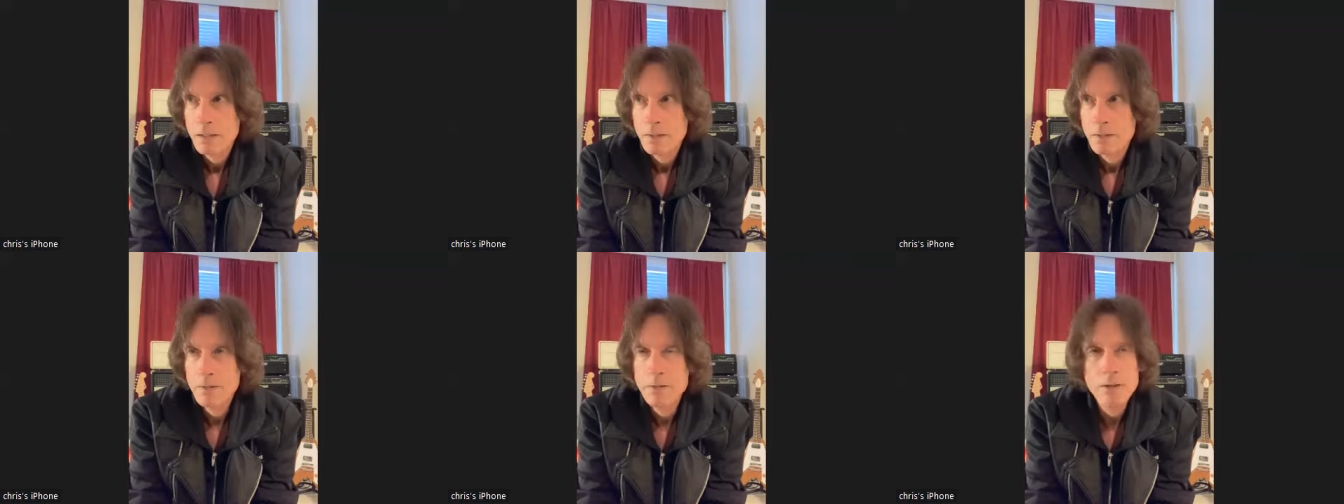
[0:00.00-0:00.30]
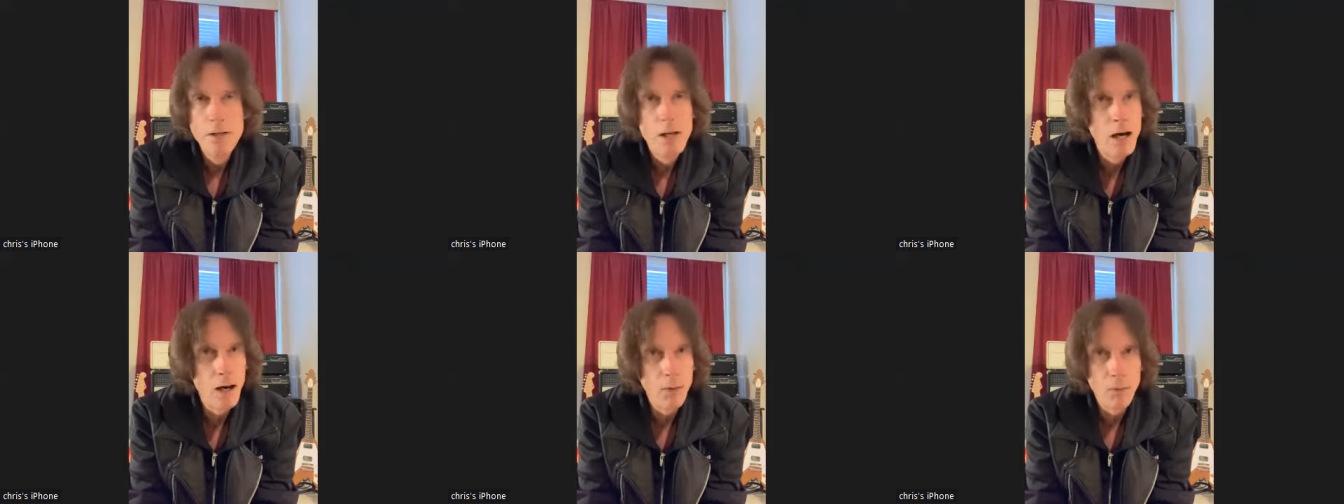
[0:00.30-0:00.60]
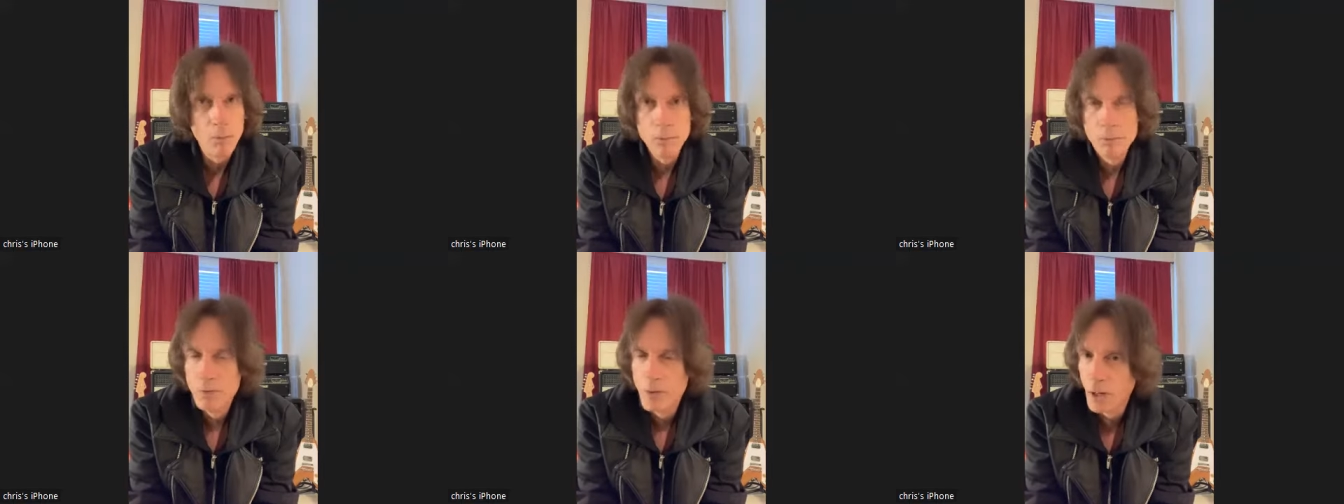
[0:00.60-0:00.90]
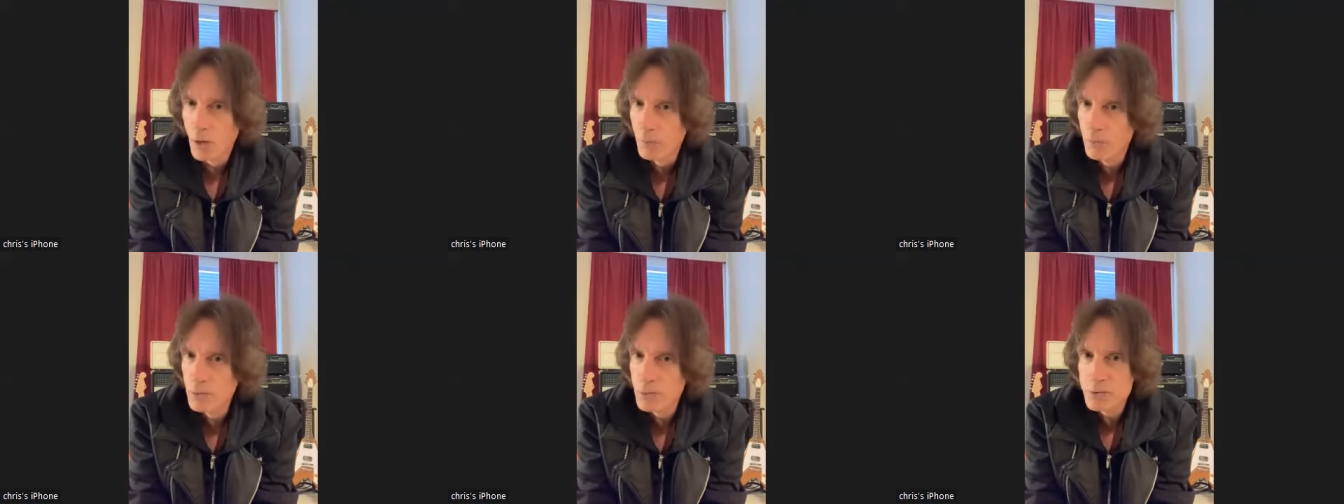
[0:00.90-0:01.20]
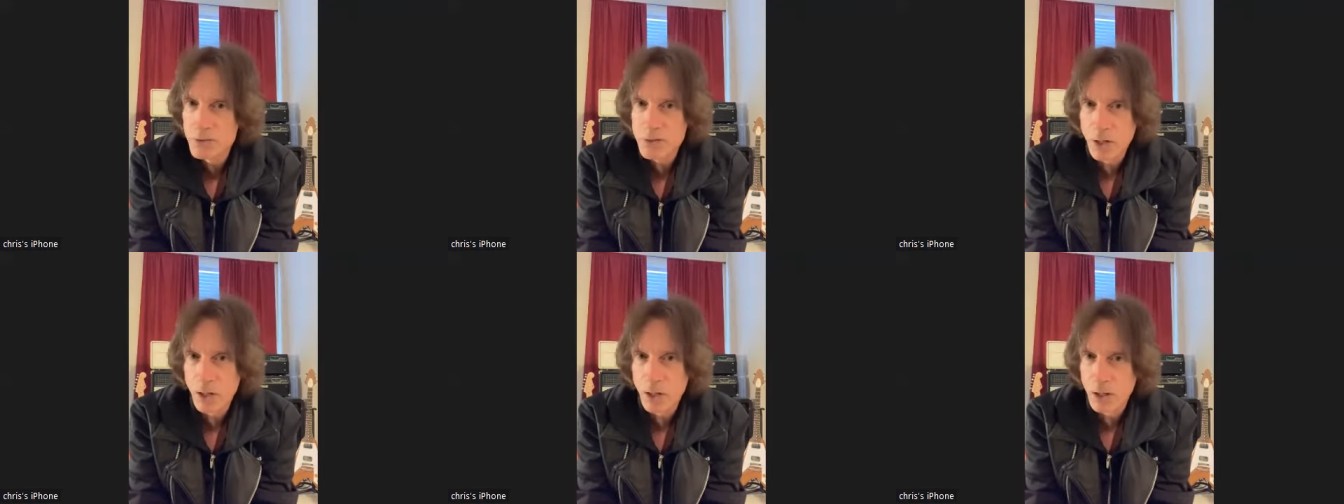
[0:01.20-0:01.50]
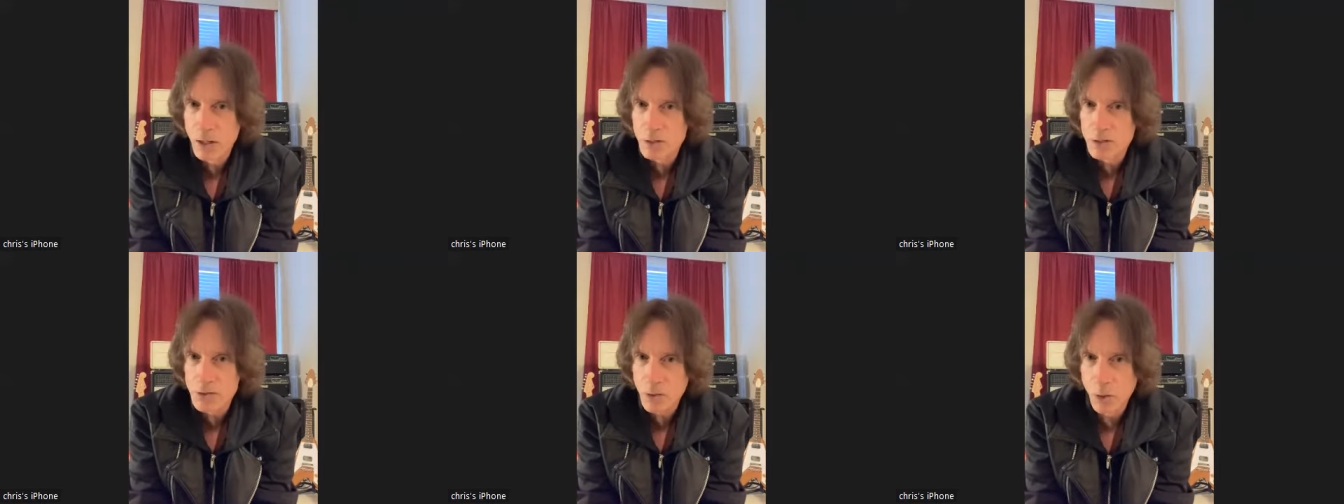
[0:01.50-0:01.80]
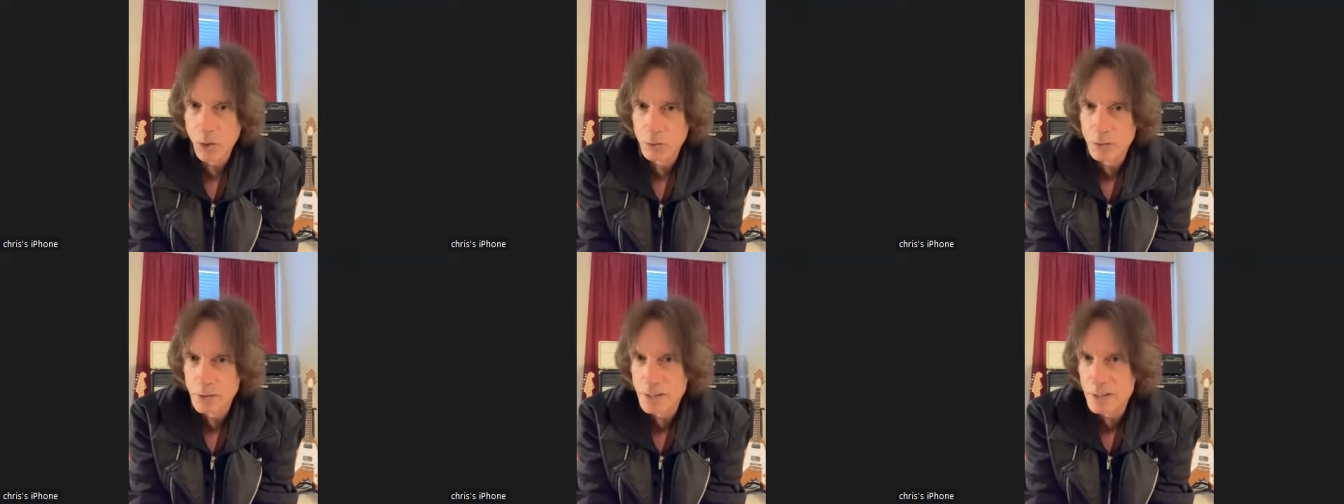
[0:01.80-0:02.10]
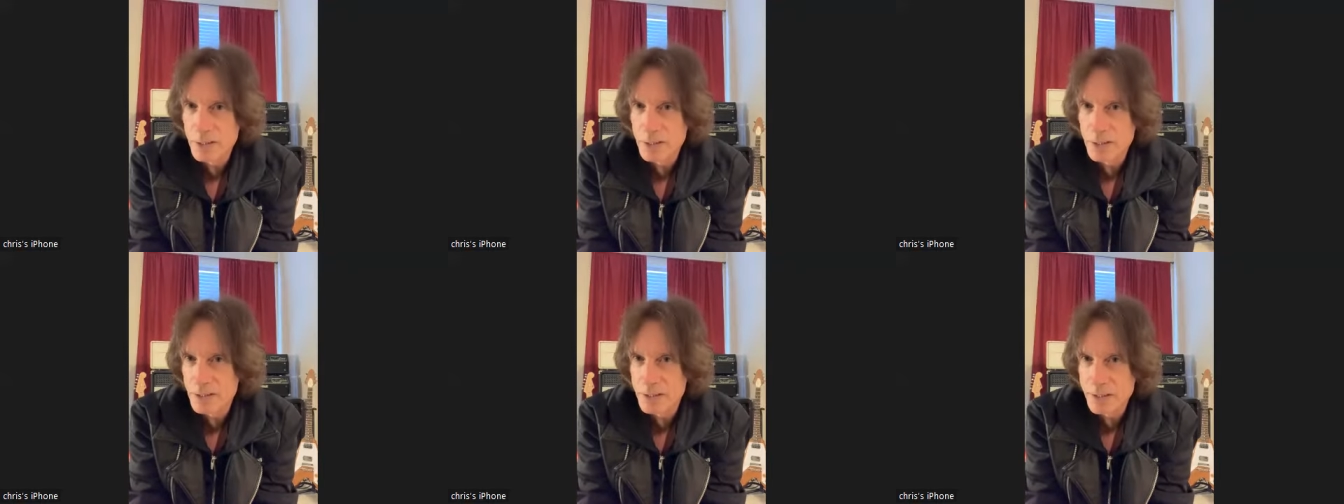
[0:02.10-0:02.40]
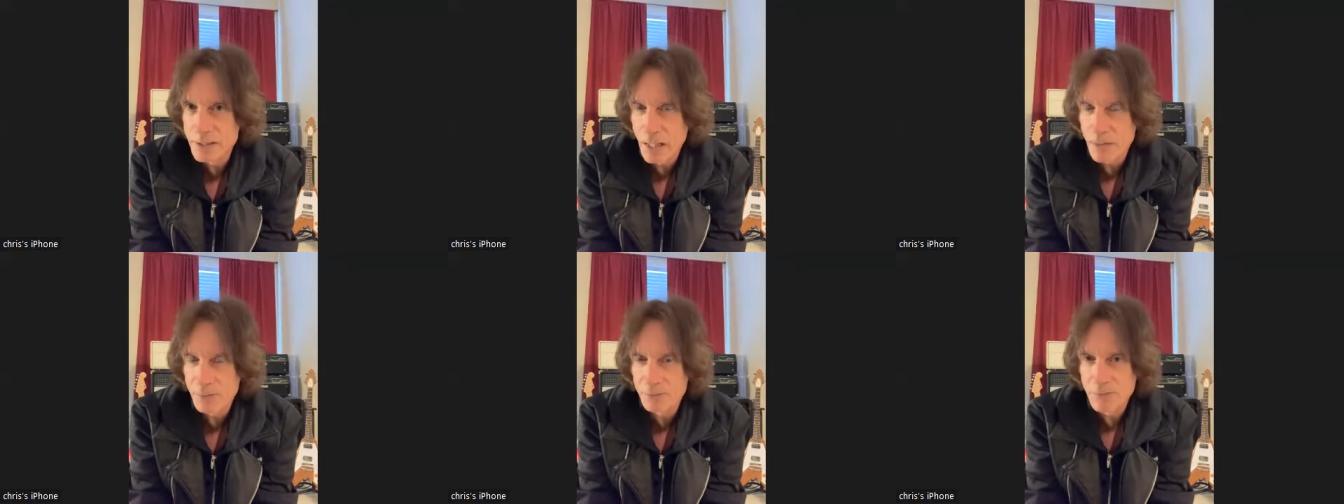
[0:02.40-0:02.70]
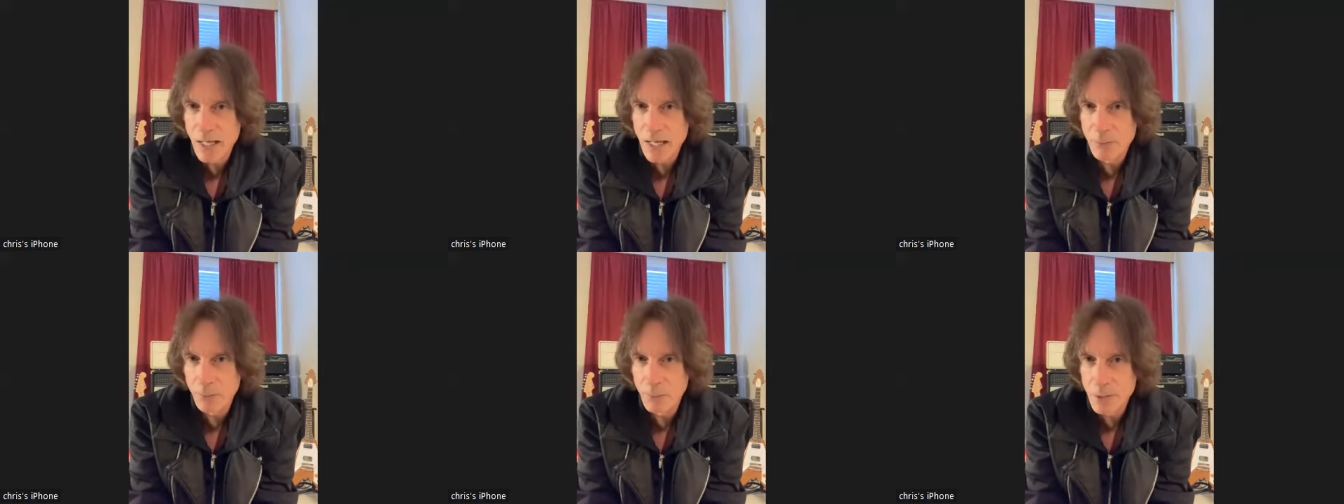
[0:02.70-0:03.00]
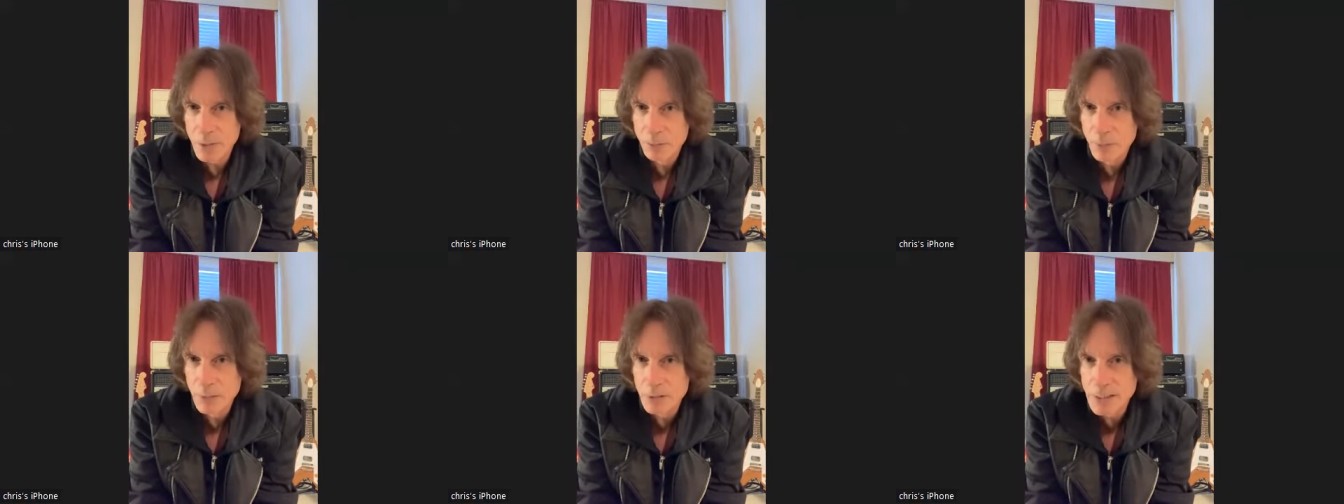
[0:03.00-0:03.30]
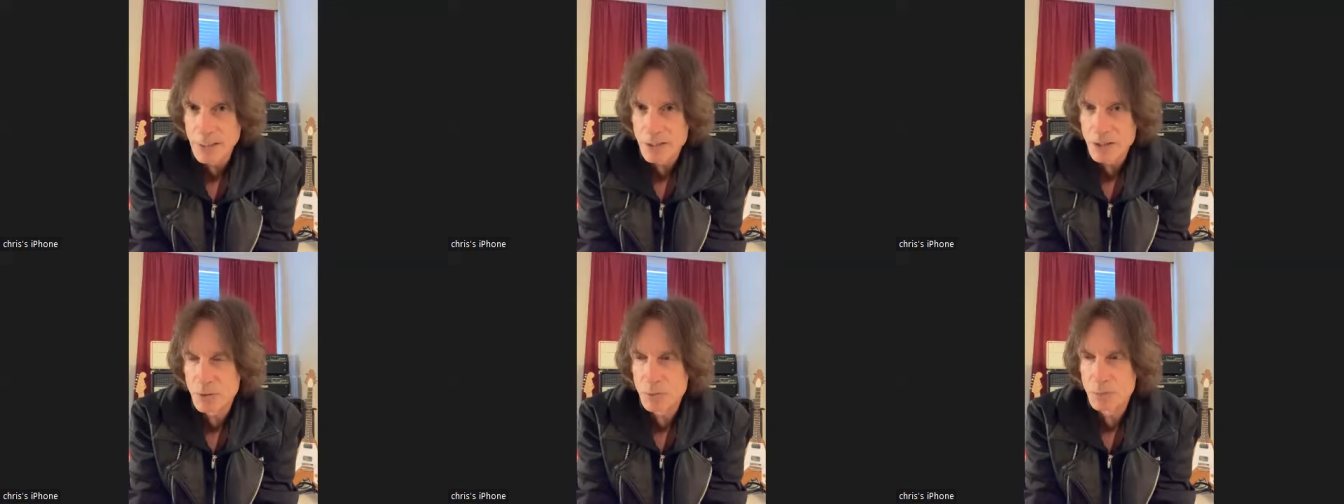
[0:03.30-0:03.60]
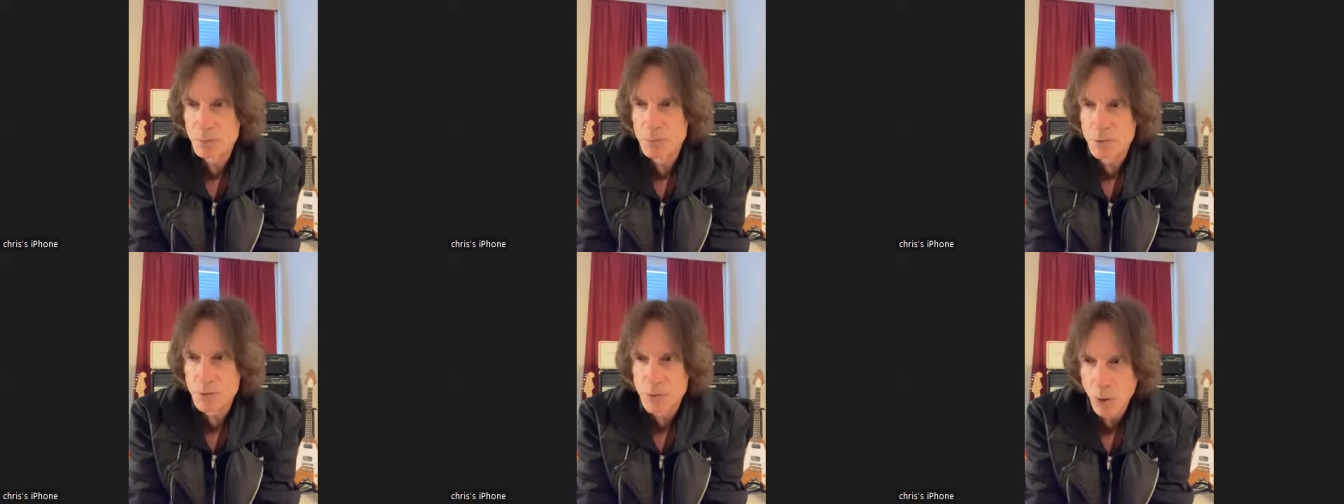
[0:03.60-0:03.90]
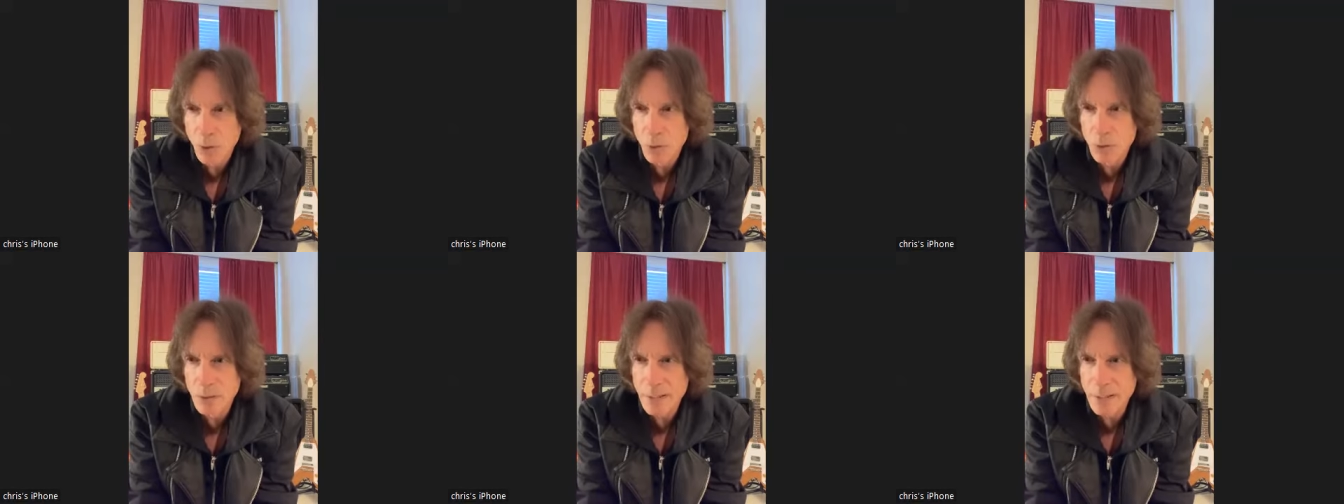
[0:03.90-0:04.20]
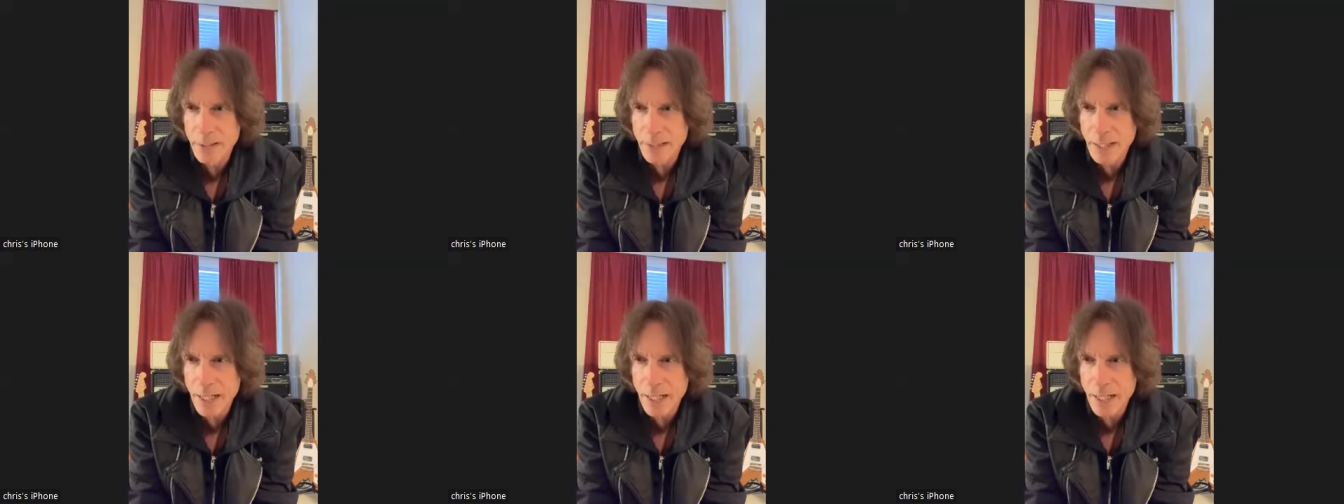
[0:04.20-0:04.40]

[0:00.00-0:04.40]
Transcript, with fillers: No, no new songs. Only the stuff that we release solely,